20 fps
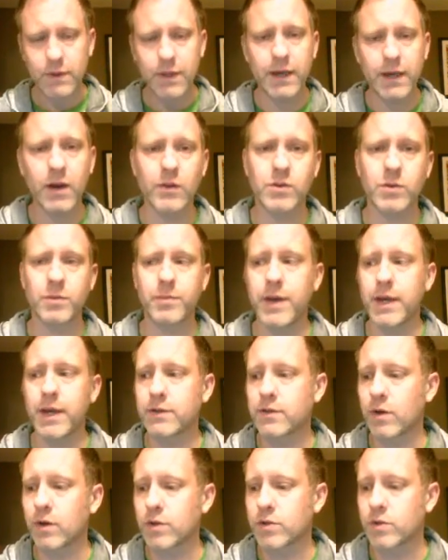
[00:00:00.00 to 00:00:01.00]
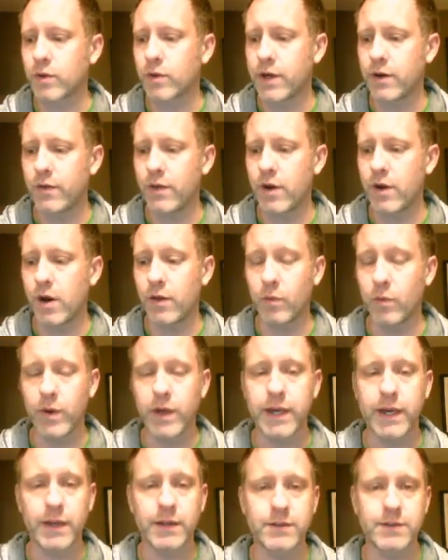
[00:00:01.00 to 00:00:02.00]
and also being social here and there on the
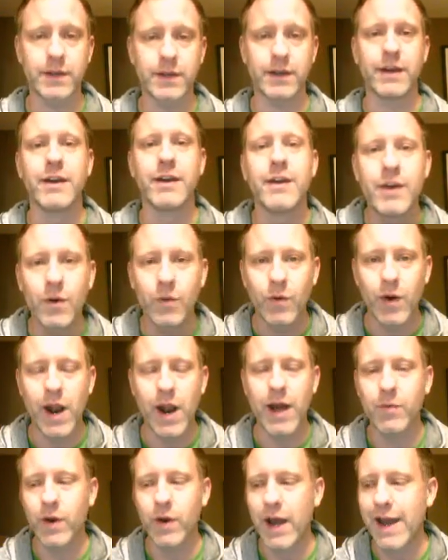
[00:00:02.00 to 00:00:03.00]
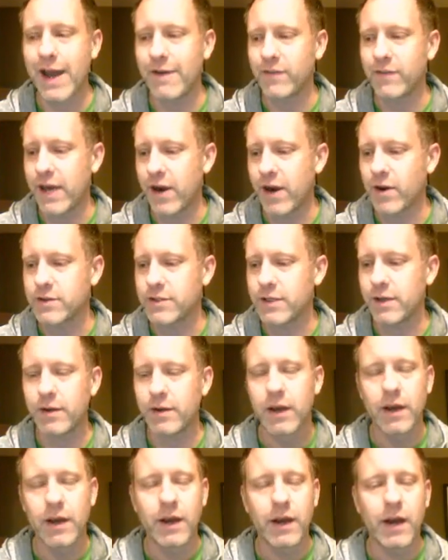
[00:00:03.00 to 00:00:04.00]
weekends when I have the
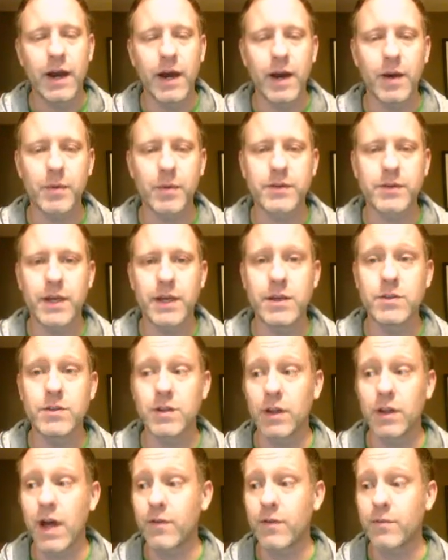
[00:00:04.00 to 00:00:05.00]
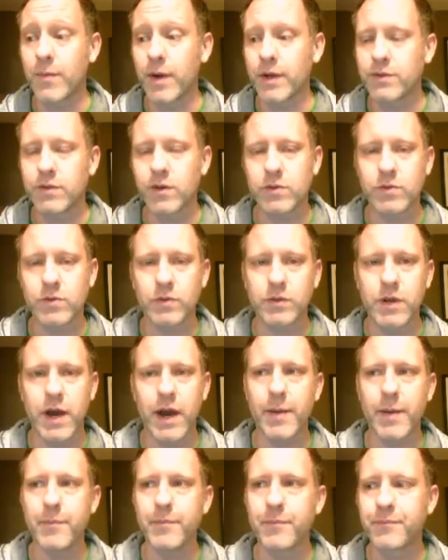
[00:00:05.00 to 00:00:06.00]
energy, because I use a lot of my social
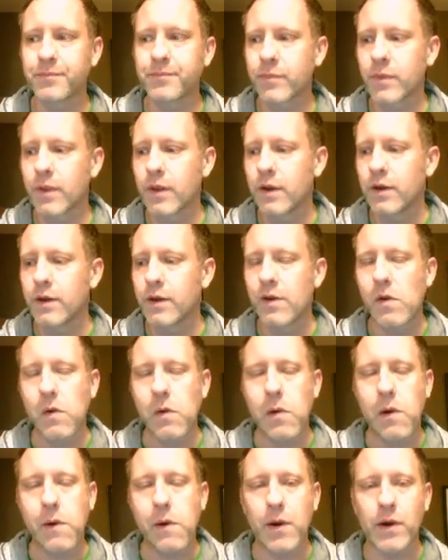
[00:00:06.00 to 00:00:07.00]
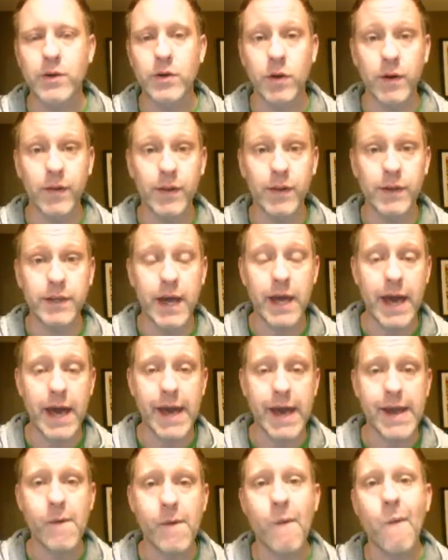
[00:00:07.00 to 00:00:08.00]
time during the
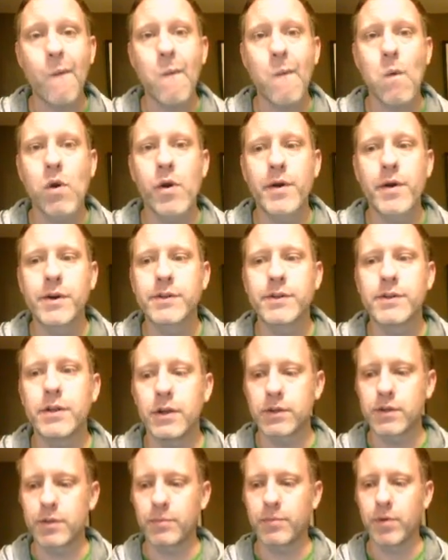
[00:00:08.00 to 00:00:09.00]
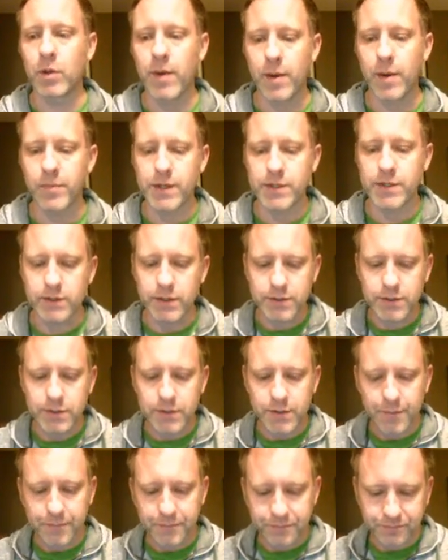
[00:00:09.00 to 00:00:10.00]
day to build my
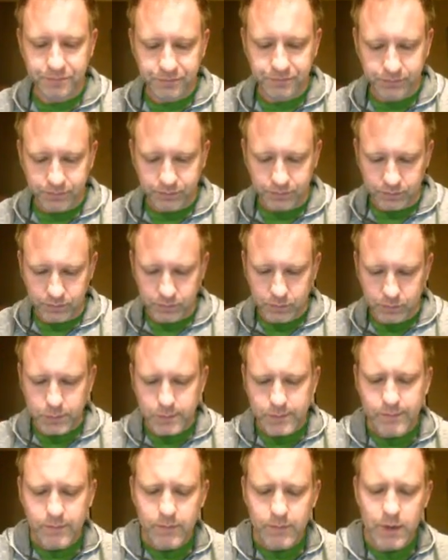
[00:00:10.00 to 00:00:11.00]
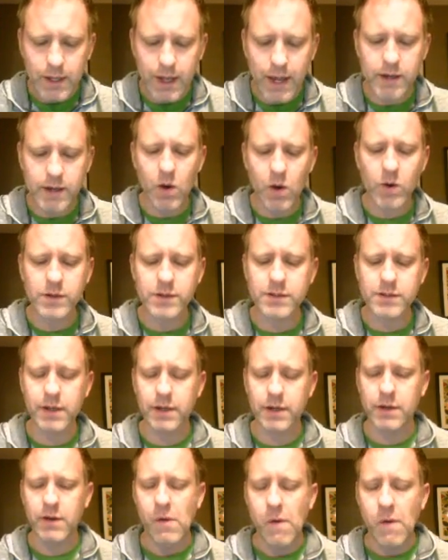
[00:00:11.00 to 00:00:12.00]
business. I noticed
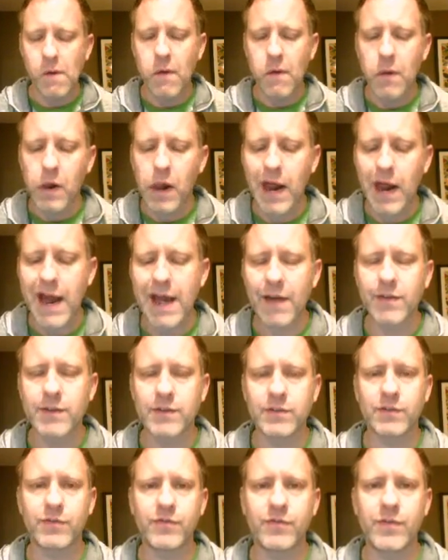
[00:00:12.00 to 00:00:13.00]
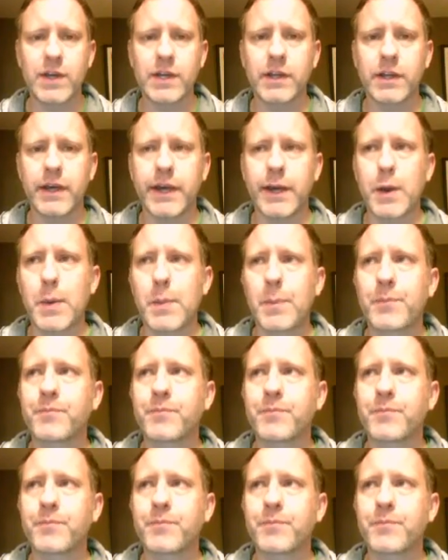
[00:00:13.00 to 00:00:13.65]
that I had this feeling